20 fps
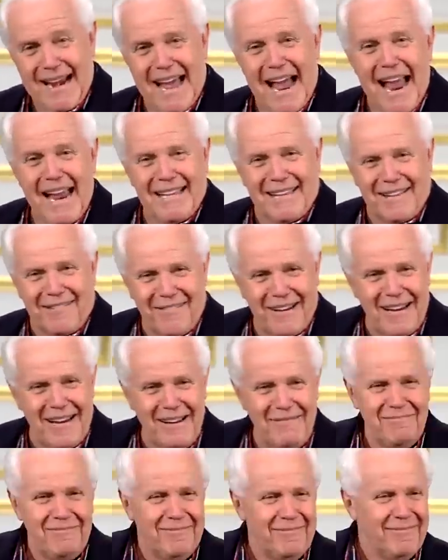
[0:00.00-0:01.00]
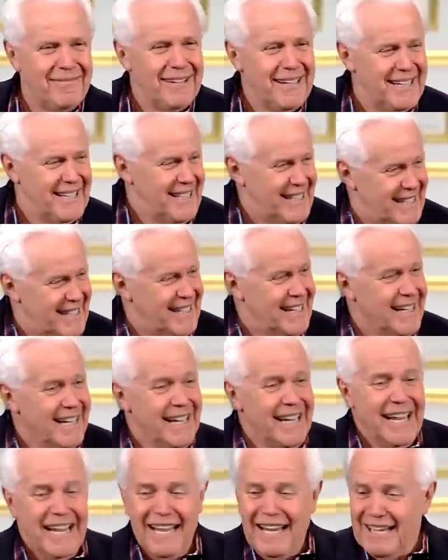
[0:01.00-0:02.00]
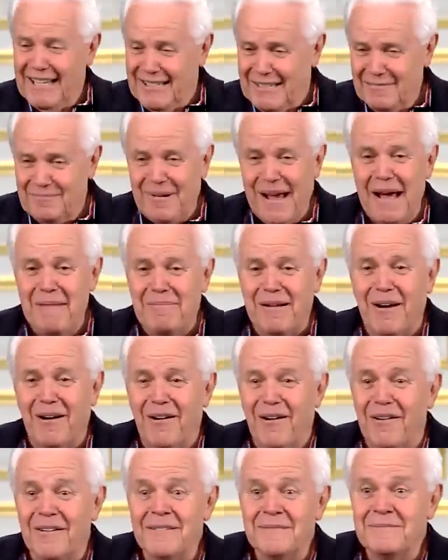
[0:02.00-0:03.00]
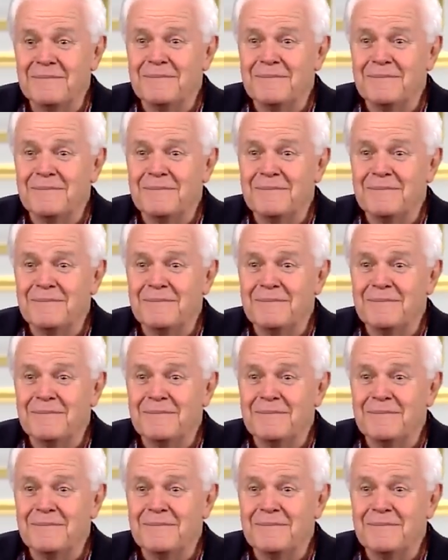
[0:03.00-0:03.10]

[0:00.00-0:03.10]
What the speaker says: Ice cream and some popcorn.